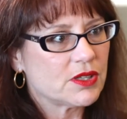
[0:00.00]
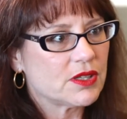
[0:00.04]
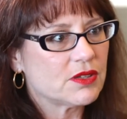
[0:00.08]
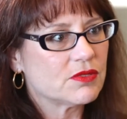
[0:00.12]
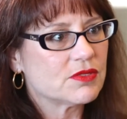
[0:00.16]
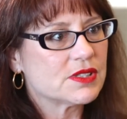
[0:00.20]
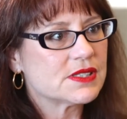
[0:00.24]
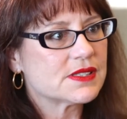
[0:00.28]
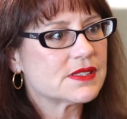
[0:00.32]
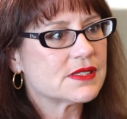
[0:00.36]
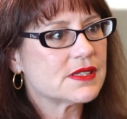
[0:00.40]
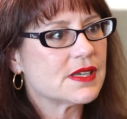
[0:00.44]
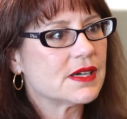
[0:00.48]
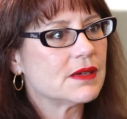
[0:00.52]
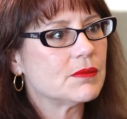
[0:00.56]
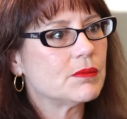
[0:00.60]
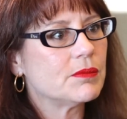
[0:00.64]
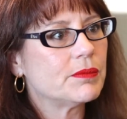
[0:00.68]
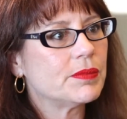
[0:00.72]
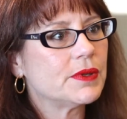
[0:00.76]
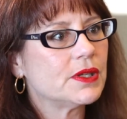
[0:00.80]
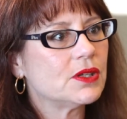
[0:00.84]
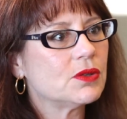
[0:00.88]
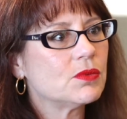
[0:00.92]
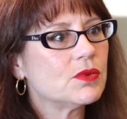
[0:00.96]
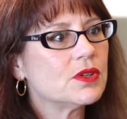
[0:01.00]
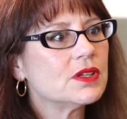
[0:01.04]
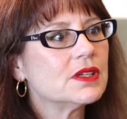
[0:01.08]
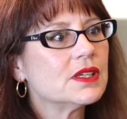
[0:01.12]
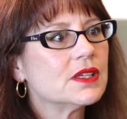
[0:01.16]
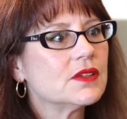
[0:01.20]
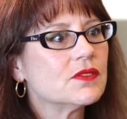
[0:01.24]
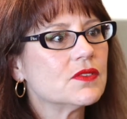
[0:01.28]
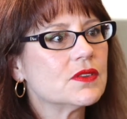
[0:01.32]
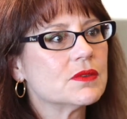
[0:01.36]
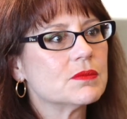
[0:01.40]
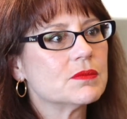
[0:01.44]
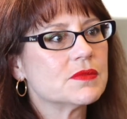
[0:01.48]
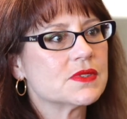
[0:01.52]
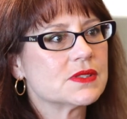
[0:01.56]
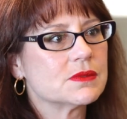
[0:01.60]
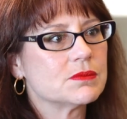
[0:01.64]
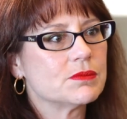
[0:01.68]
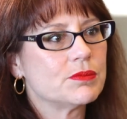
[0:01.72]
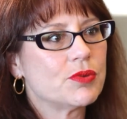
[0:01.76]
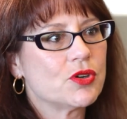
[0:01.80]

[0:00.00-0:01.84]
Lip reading: there is none, but you want to give them some